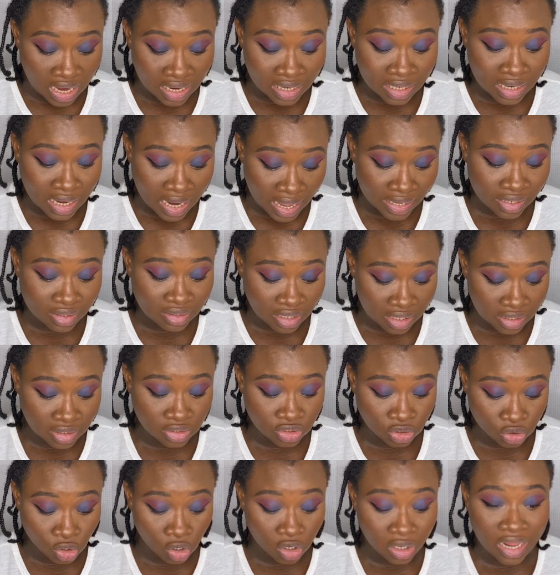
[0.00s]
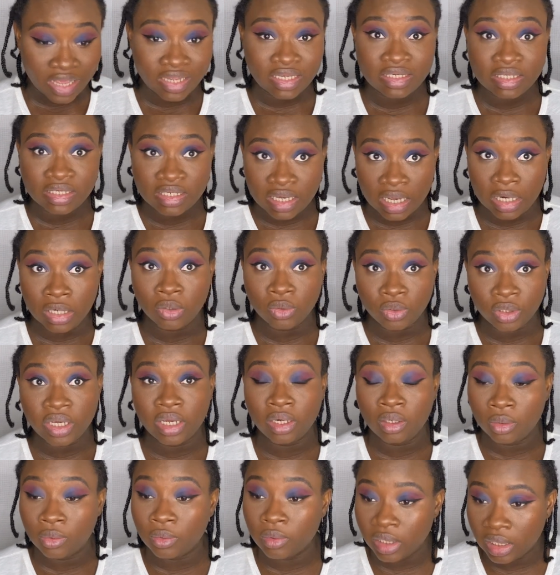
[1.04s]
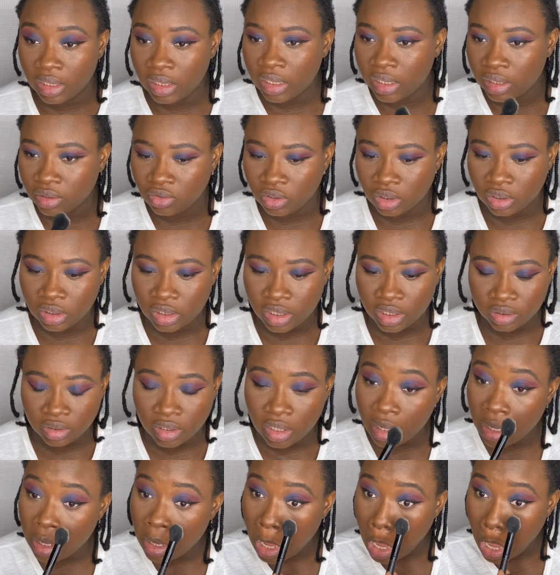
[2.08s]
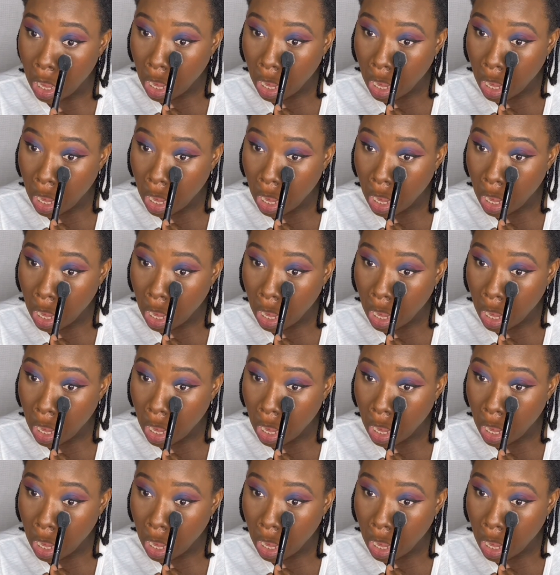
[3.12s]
I like that it's not like yellow. I actually like that,